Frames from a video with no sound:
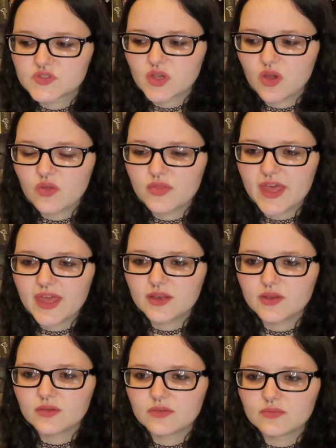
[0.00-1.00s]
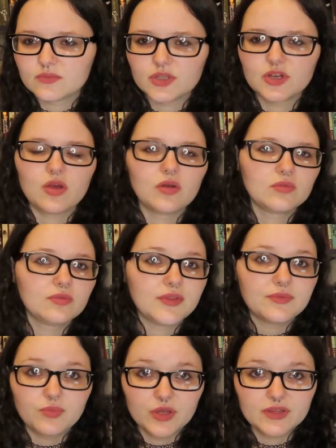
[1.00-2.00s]
So then, you know,
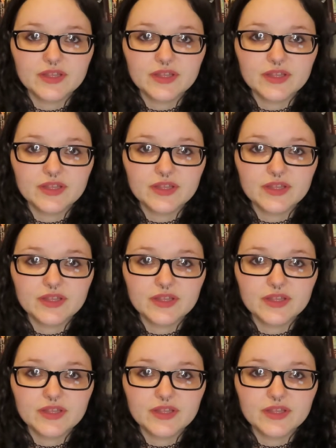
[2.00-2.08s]
when